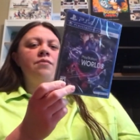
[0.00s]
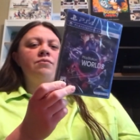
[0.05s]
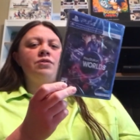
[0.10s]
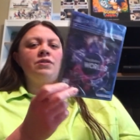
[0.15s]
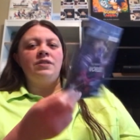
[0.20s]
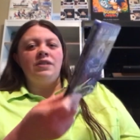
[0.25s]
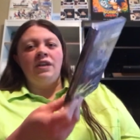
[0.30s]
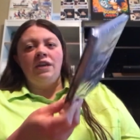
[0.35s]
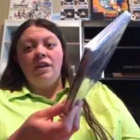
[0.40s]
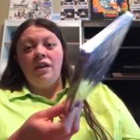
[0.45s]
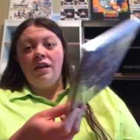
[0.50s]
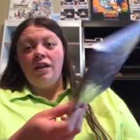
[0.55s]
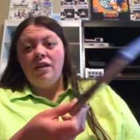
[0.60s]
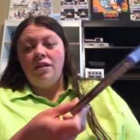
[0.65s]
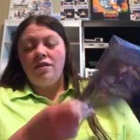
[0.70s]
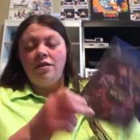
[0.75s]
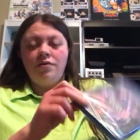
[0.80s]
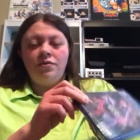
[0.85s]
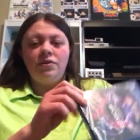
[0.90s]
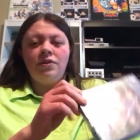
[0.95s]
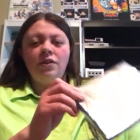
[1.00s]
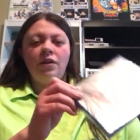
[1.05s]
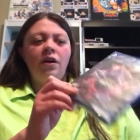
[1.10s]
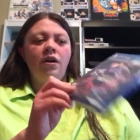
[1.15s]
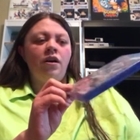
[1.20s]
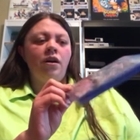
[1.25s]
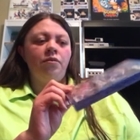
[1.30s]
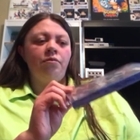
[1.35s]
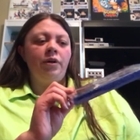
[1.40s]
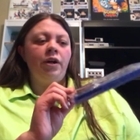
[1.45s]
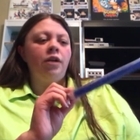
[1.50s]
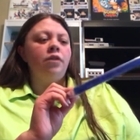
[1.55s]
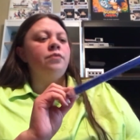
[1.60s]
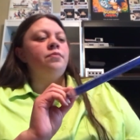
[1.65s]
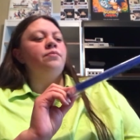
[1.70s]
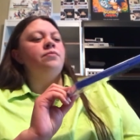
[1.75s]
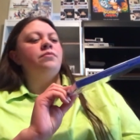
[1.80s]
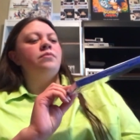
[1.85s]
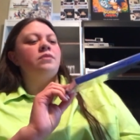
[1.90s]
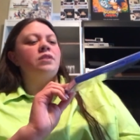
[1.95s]
just to kind of get you used to the hardware.
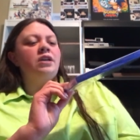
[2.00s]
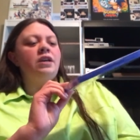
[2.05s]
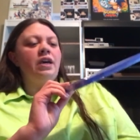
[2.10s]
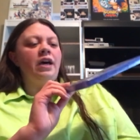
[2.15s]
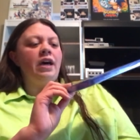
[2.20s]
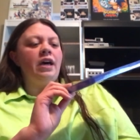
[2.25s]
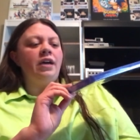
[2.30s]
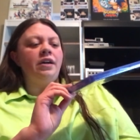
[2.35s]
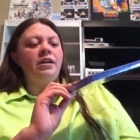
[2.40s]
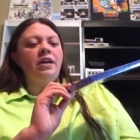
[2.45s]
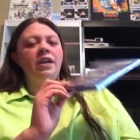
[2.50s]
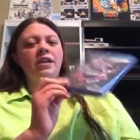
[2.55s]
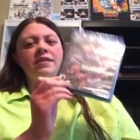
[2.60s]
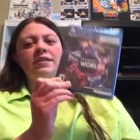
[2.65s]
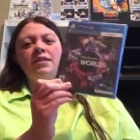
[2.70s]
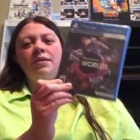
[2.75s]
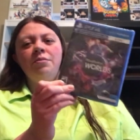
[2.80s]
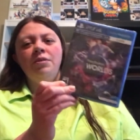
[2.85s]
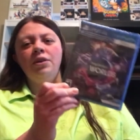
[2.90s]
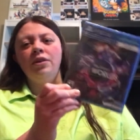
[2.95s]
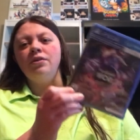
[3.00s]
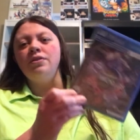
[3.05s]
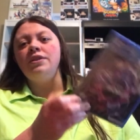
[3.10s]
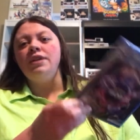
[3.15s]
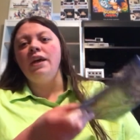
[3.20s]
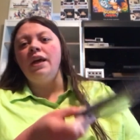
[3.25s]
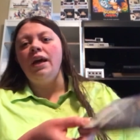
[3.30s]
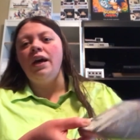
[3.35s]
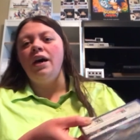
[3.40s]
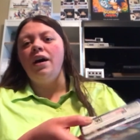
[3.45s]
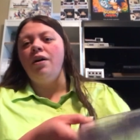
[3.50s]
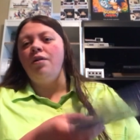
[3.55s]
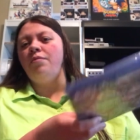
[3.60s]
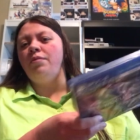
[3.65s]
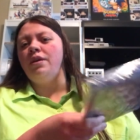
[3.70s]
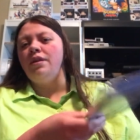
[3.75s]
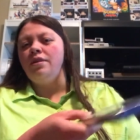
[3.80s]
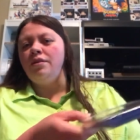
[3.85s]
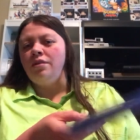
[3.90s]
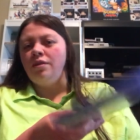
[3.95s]
Kind of similar to how
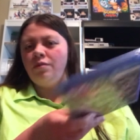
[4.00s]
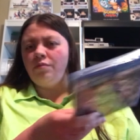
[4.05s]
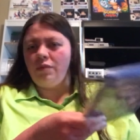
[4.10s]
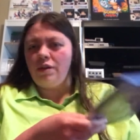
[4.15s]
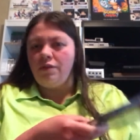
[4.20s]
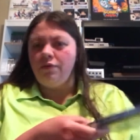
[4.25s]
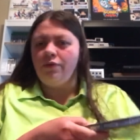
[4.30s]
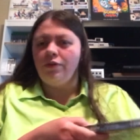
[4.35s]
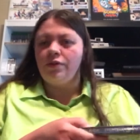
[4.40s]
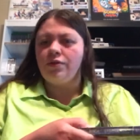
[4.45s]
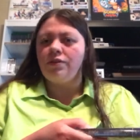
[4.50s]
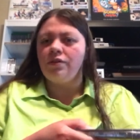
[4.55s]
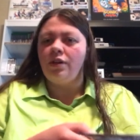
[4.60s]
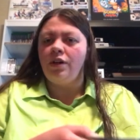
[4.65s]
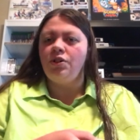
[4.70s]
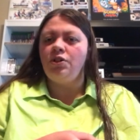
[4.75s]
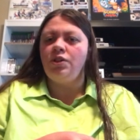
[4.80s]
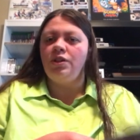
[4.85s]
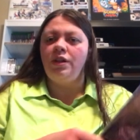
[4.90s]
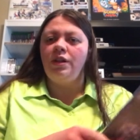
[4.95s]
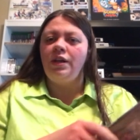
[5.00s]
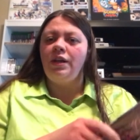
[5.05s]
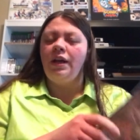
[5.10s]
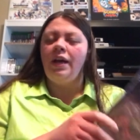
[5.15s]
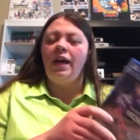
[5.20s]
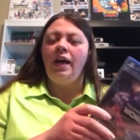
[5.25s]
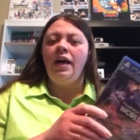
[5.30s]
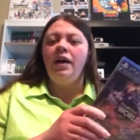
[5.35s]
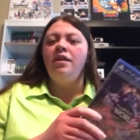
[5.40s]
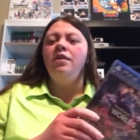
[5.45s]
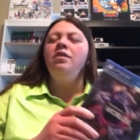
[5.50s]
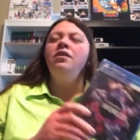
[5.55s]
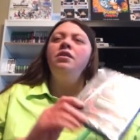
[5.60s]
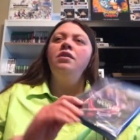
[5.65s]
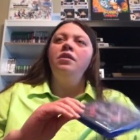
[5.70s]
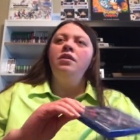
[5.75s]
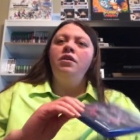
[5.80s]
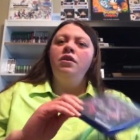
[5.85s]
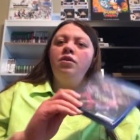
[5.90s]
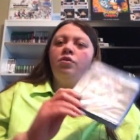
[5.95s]
when the Wii first launched, you know, you had
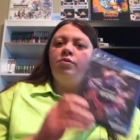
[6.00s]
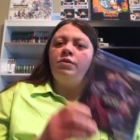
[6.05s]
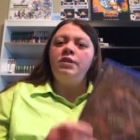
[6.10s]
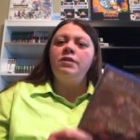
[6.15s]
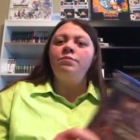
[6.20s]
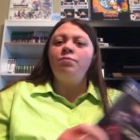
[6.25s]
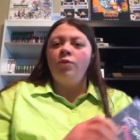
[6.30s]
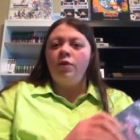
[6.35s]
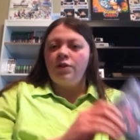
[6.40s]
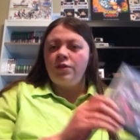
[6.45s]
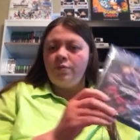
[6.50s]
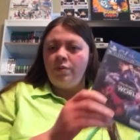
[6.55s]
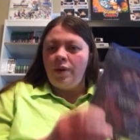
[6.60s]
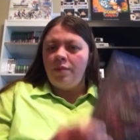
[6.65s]
Wii Sports,